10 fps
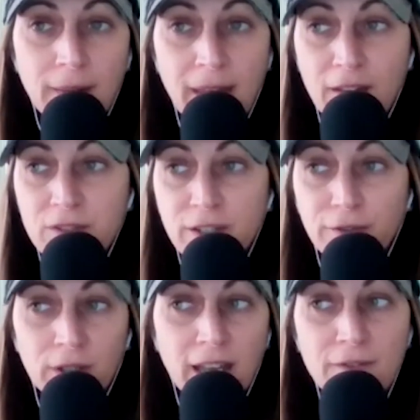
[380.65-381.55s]
and they have
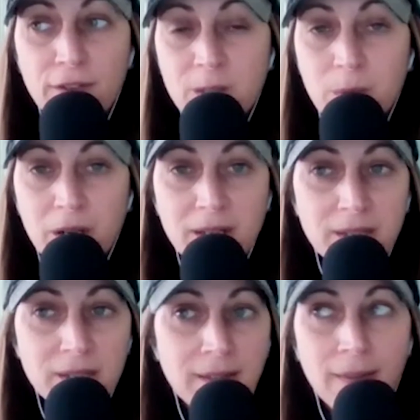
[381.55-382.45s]
different life
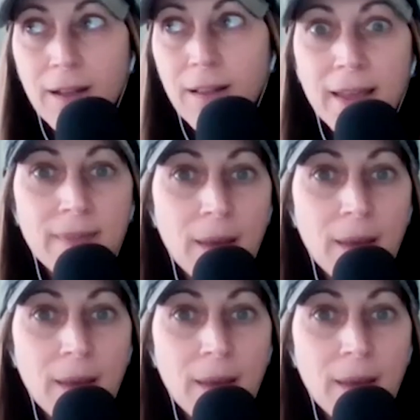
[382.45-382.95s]
experiences than the client